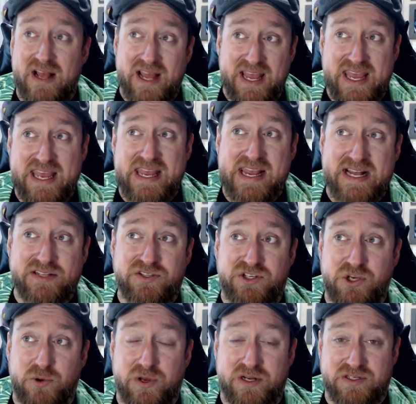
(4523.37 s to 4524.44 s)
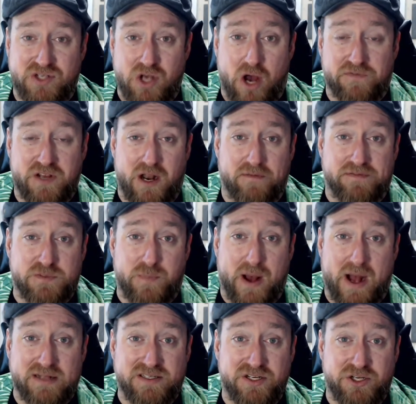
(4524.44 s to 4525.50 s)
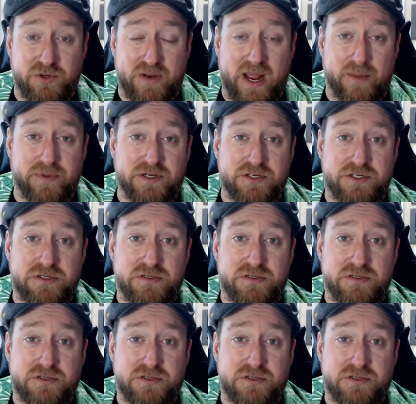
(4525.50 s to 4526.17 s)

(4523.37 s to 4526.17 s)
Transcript: he hits you in a soft enough spot to do damage.